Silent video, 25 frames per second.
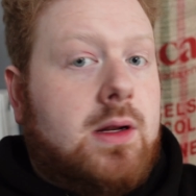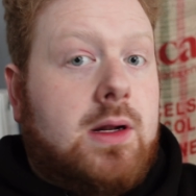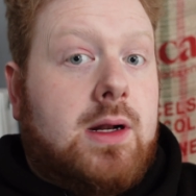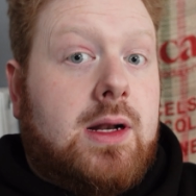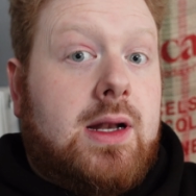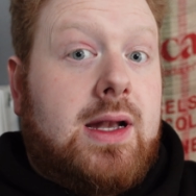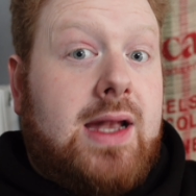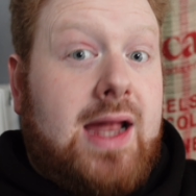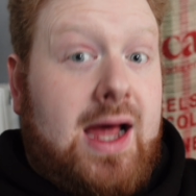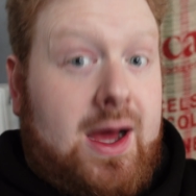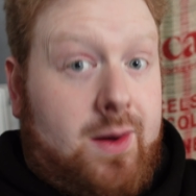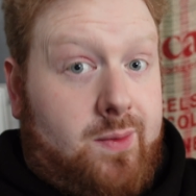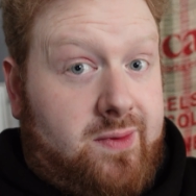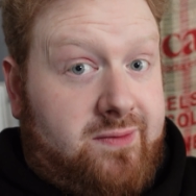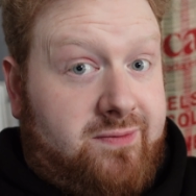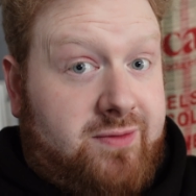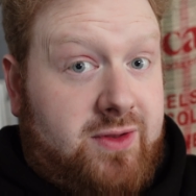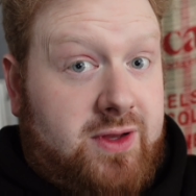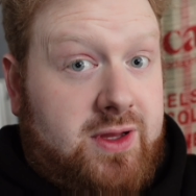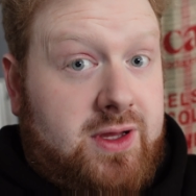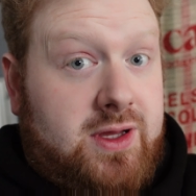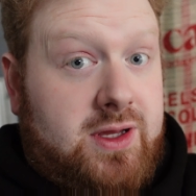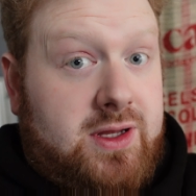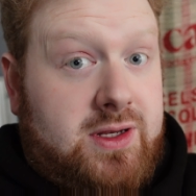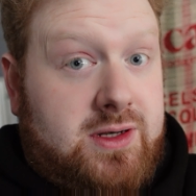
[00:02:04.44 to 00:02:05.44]
Now we've
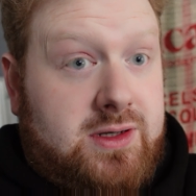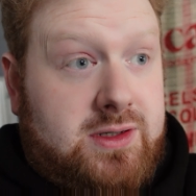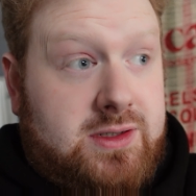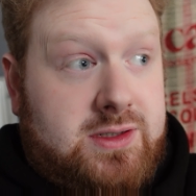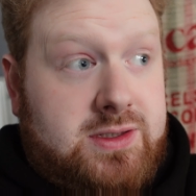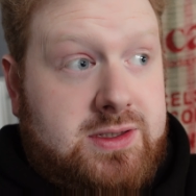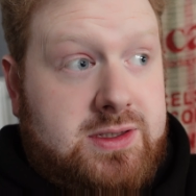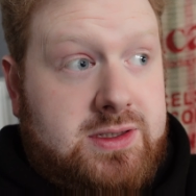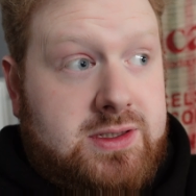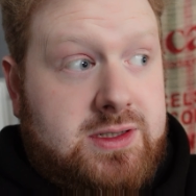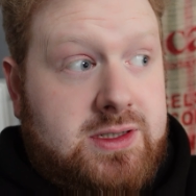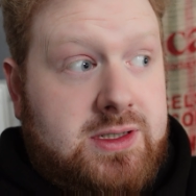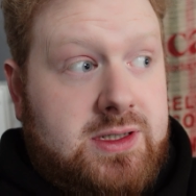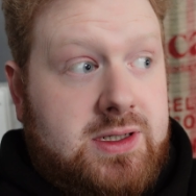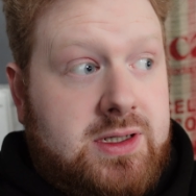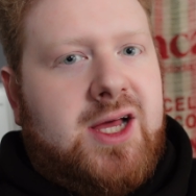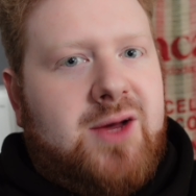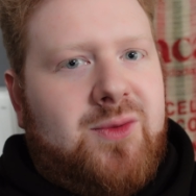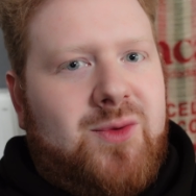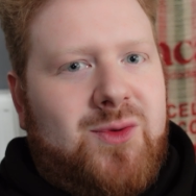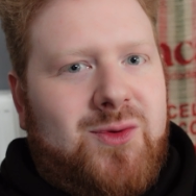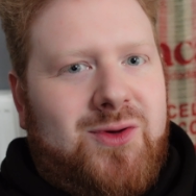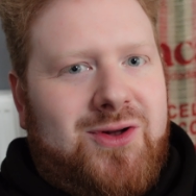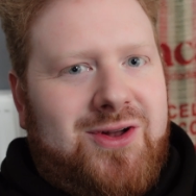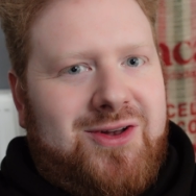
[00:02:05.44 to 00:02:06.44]
learned,
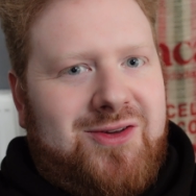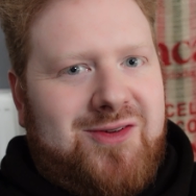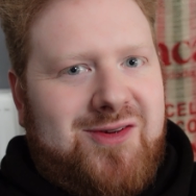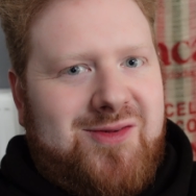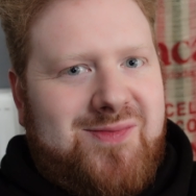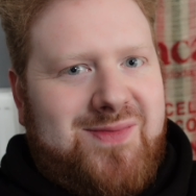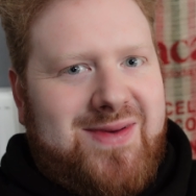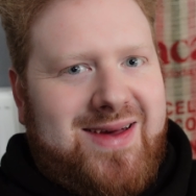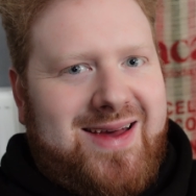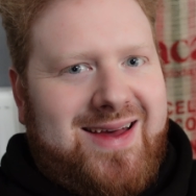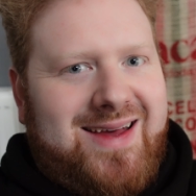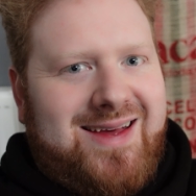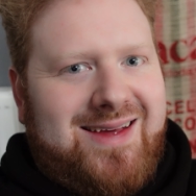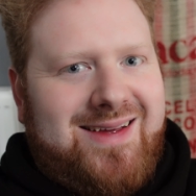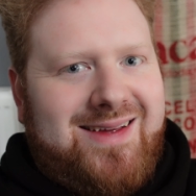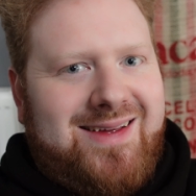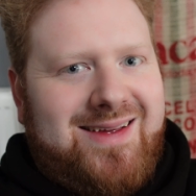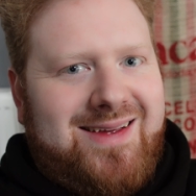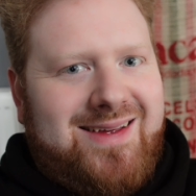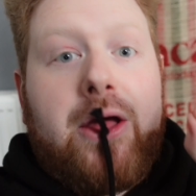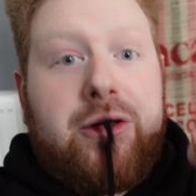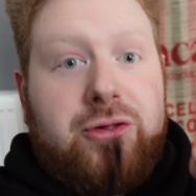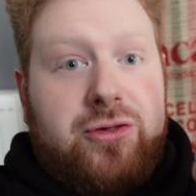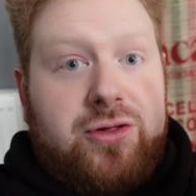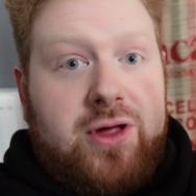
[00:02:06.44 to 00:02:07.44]
we want to do it better.
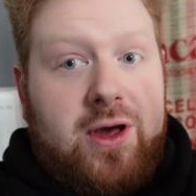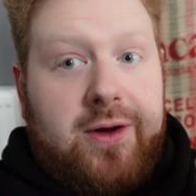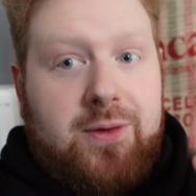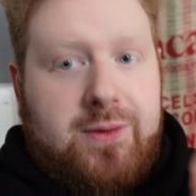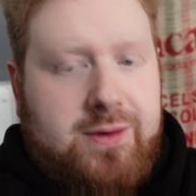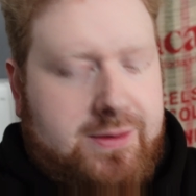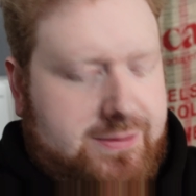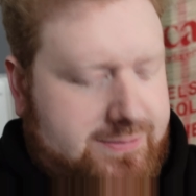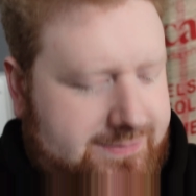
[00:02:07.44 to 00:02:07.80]
So,